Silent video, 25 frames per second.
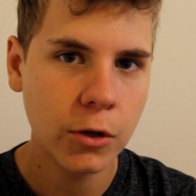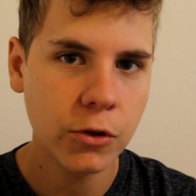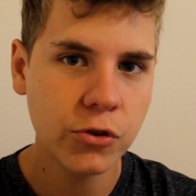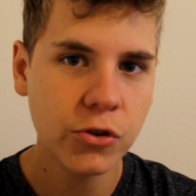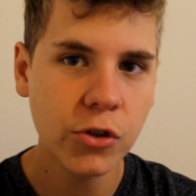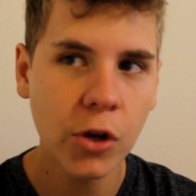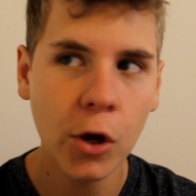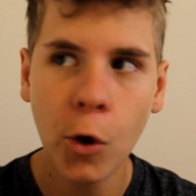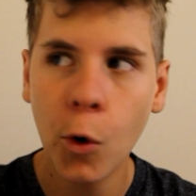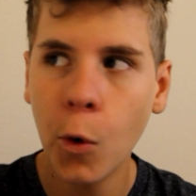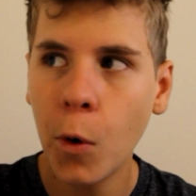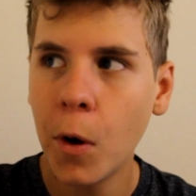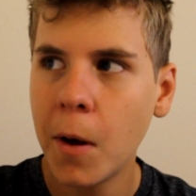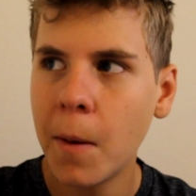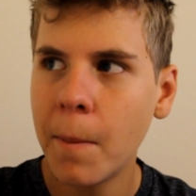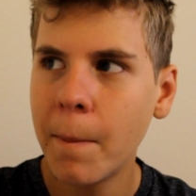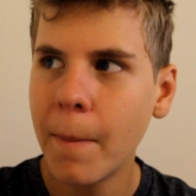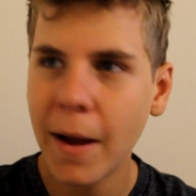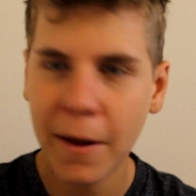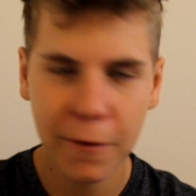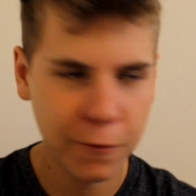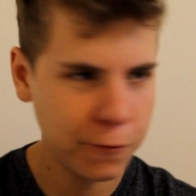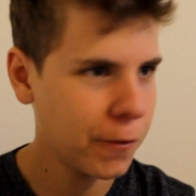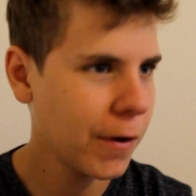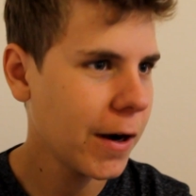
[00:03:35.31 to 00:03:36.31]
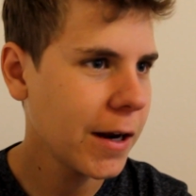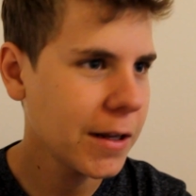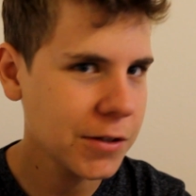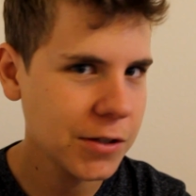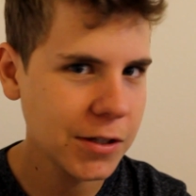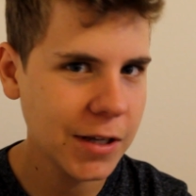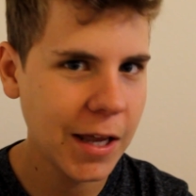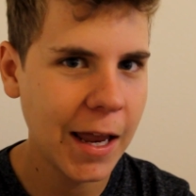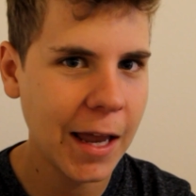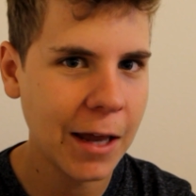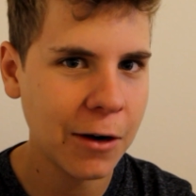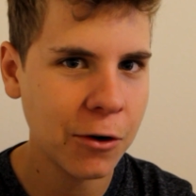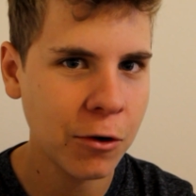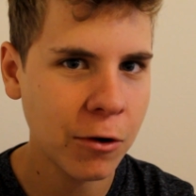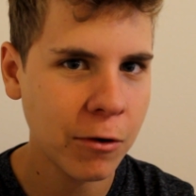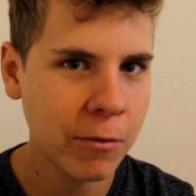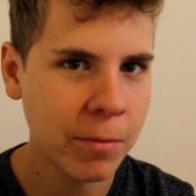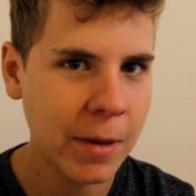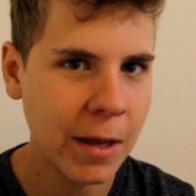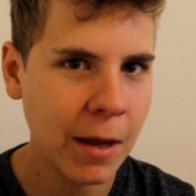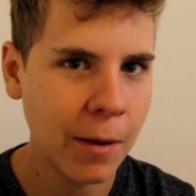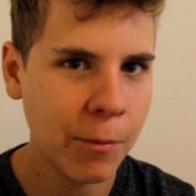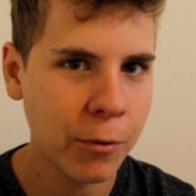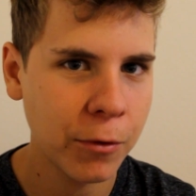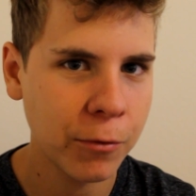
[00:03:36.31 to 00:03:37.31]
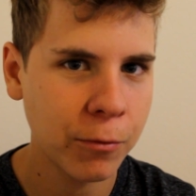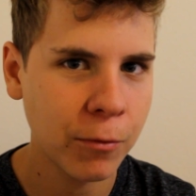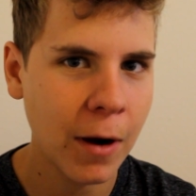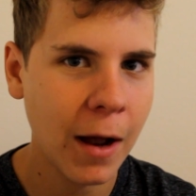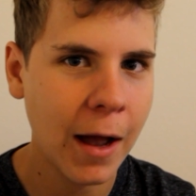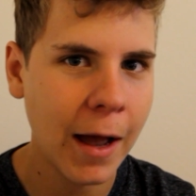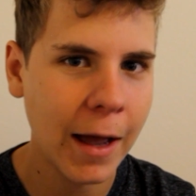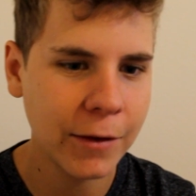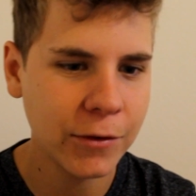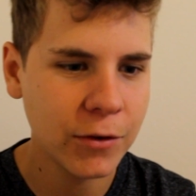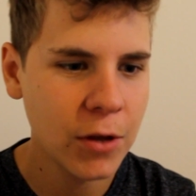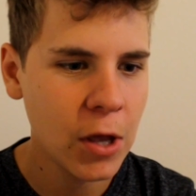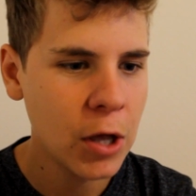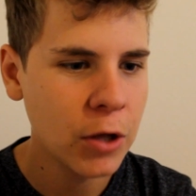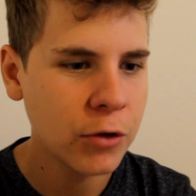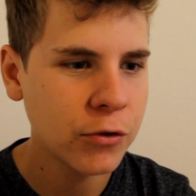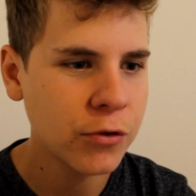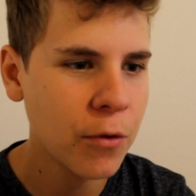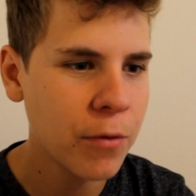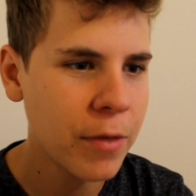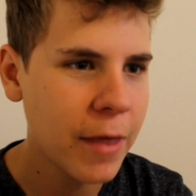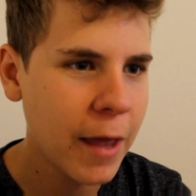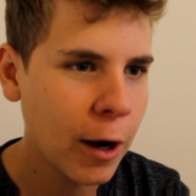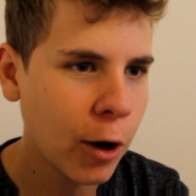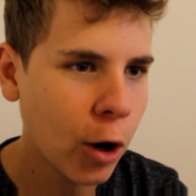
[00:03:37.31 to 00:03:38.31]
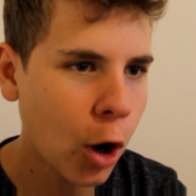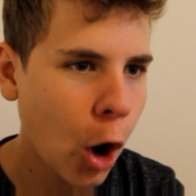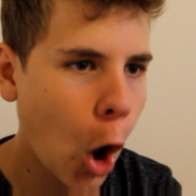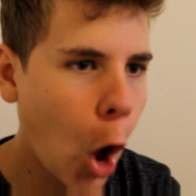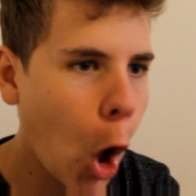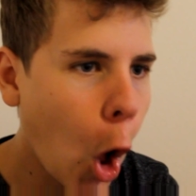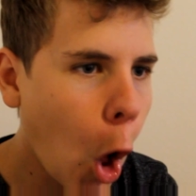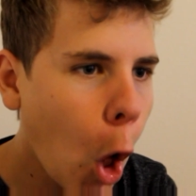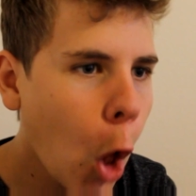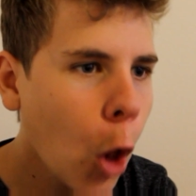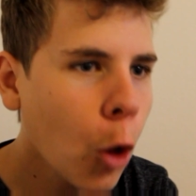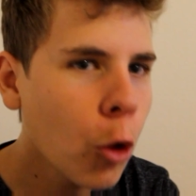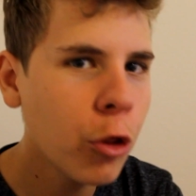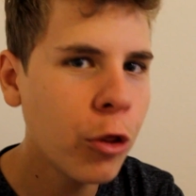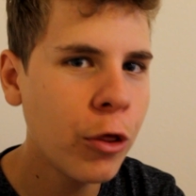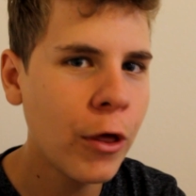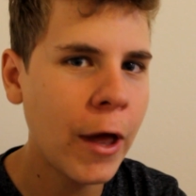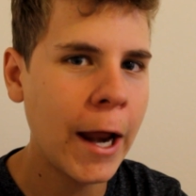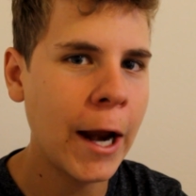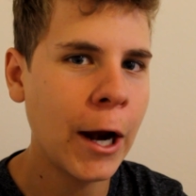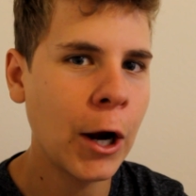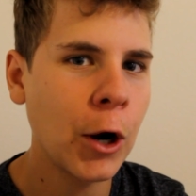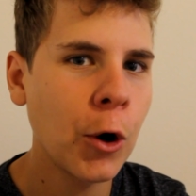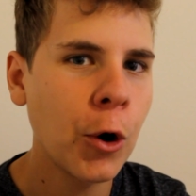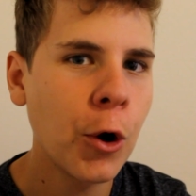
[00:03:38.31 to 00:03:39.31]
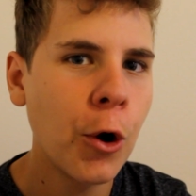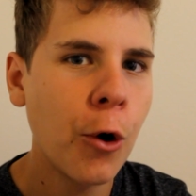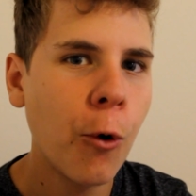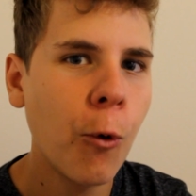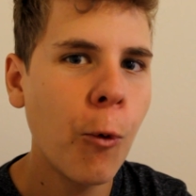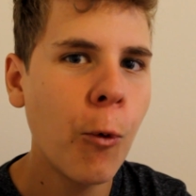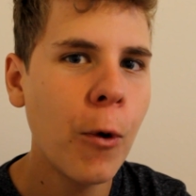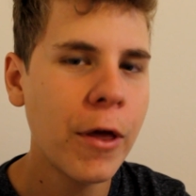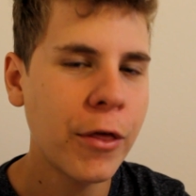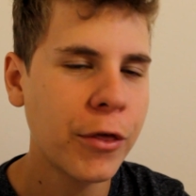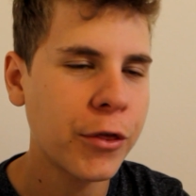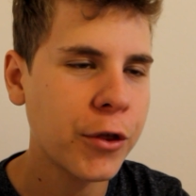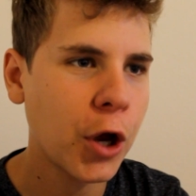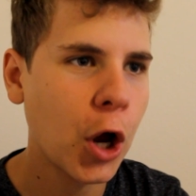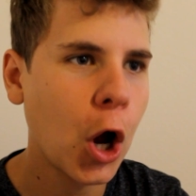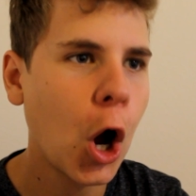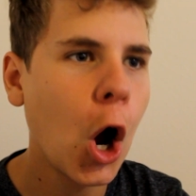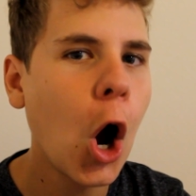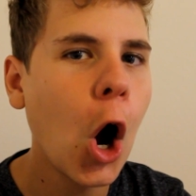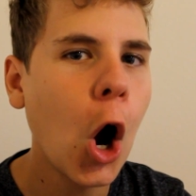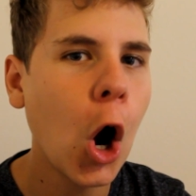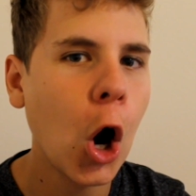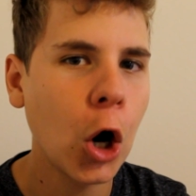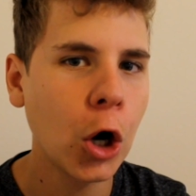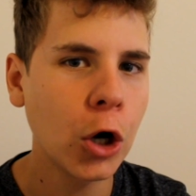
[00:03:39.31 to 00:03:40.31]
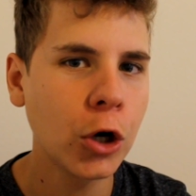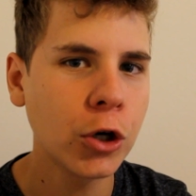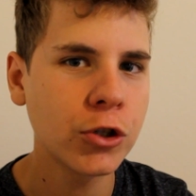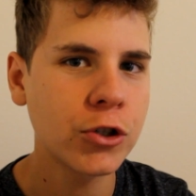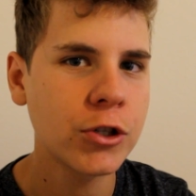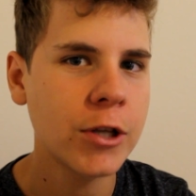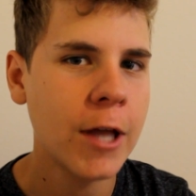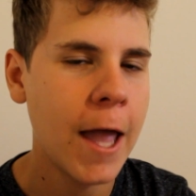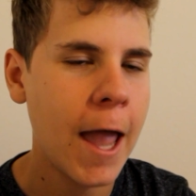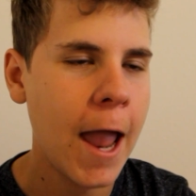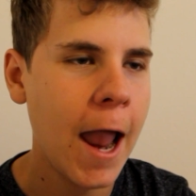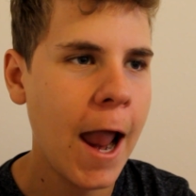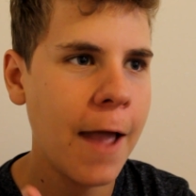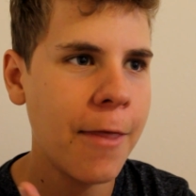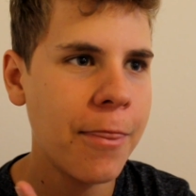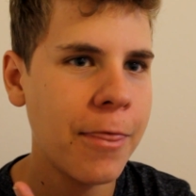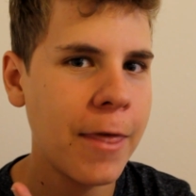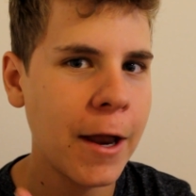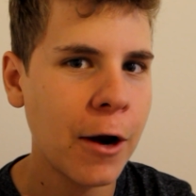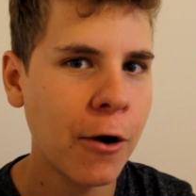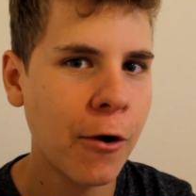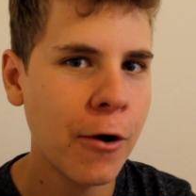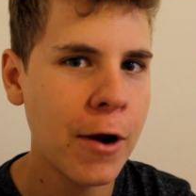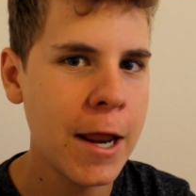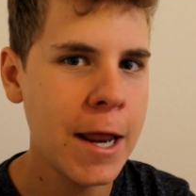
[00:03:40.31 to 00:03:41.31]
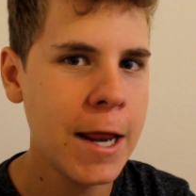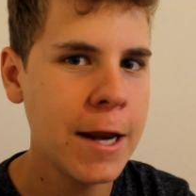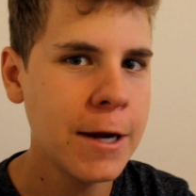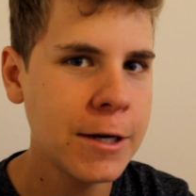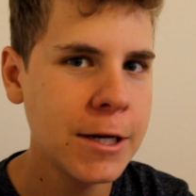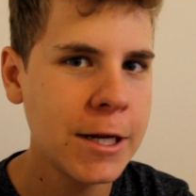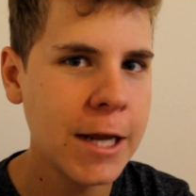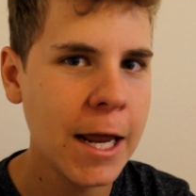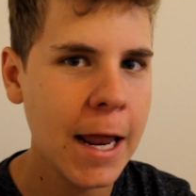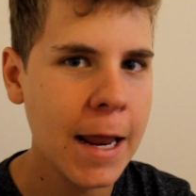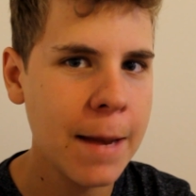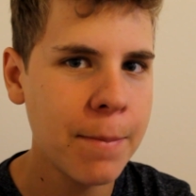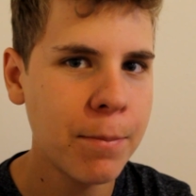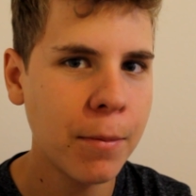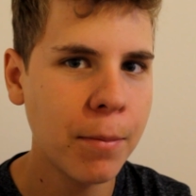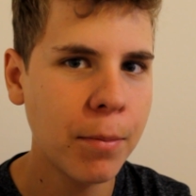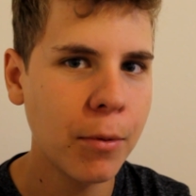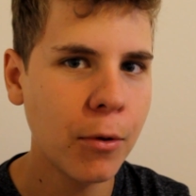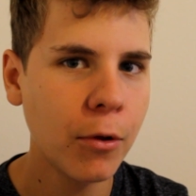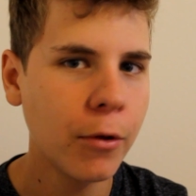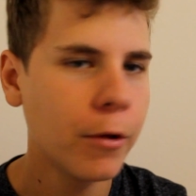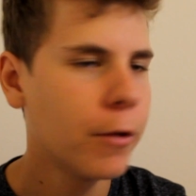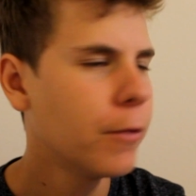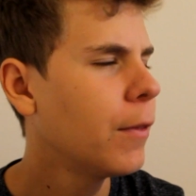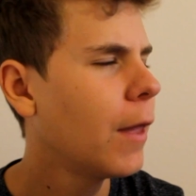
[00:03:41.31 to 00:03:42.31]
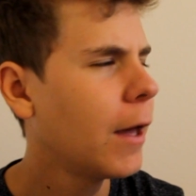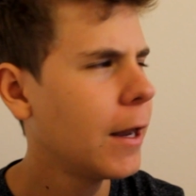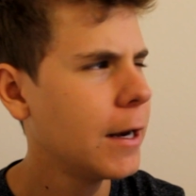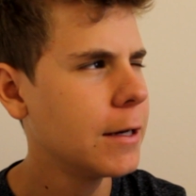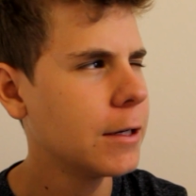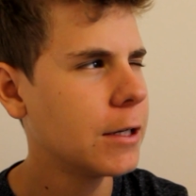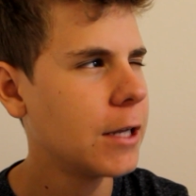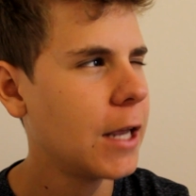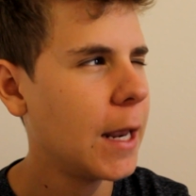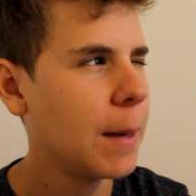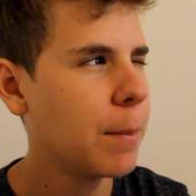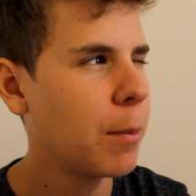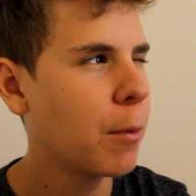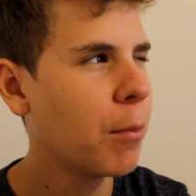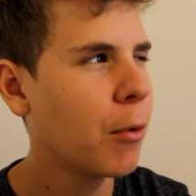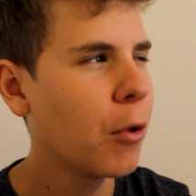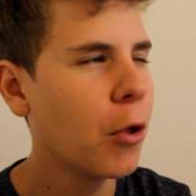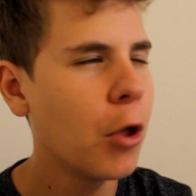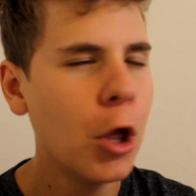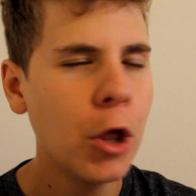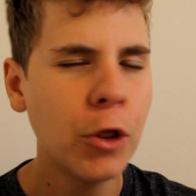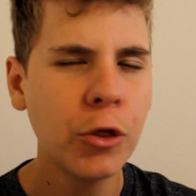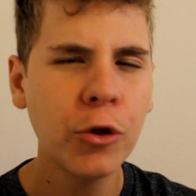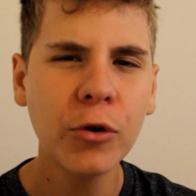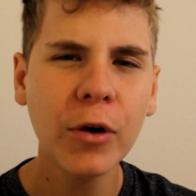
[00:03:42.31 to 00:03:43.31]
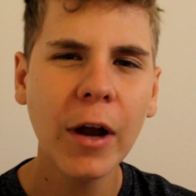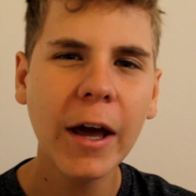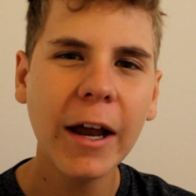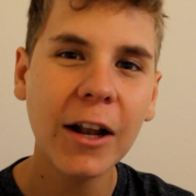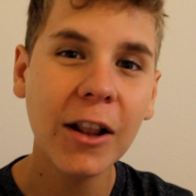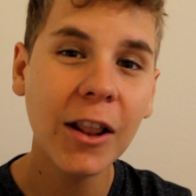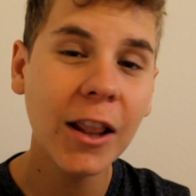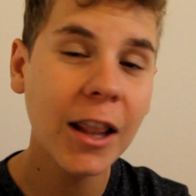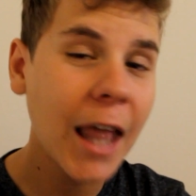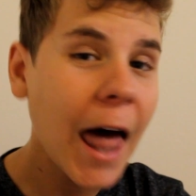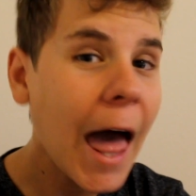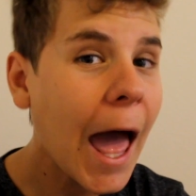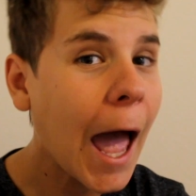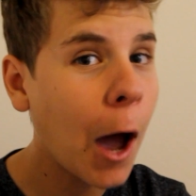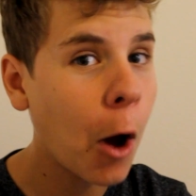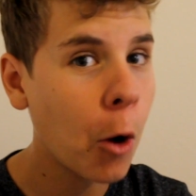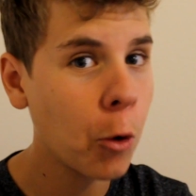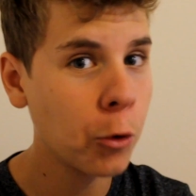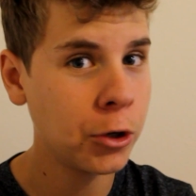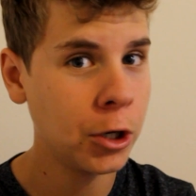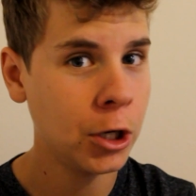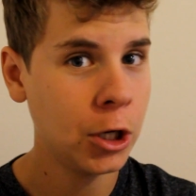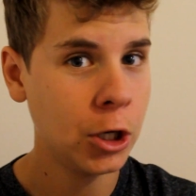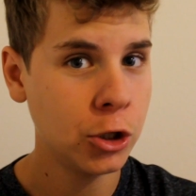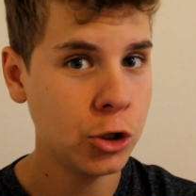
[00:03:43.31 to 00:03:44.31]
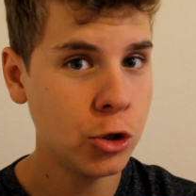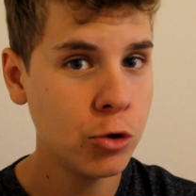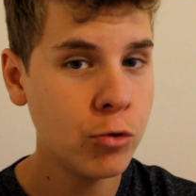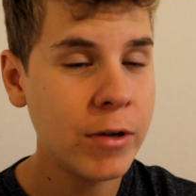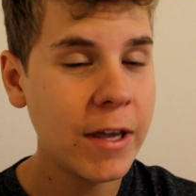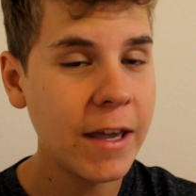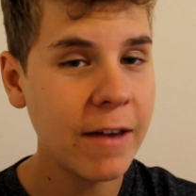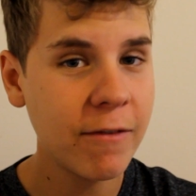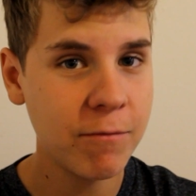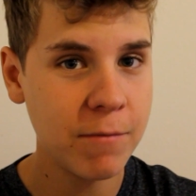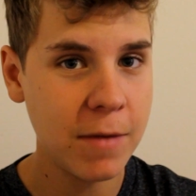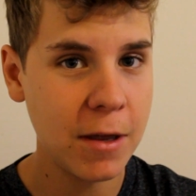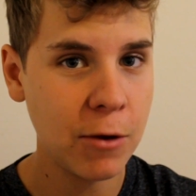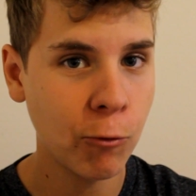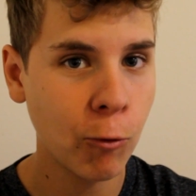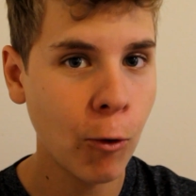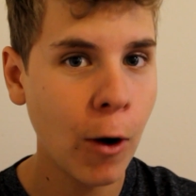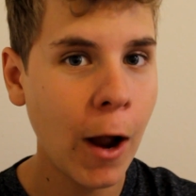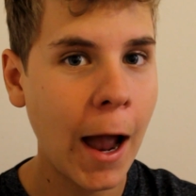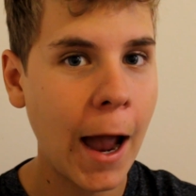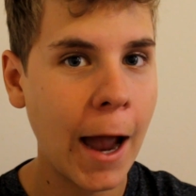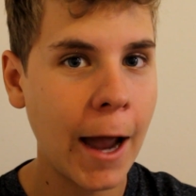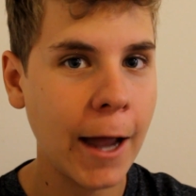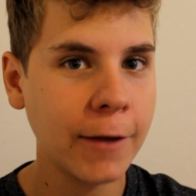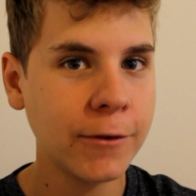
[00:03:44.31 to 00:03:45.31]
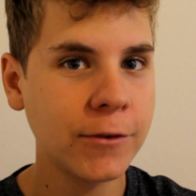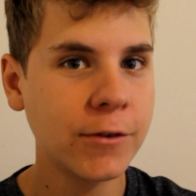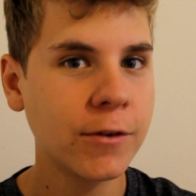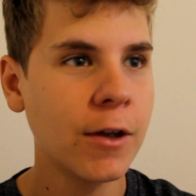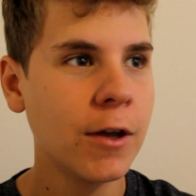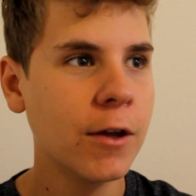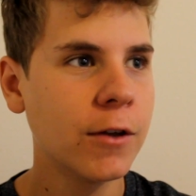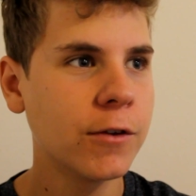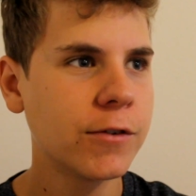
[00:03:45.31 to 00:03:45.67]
So my friends can't hook me up with rides, so they are all there with cars, and they're they're not allowed to give me rides.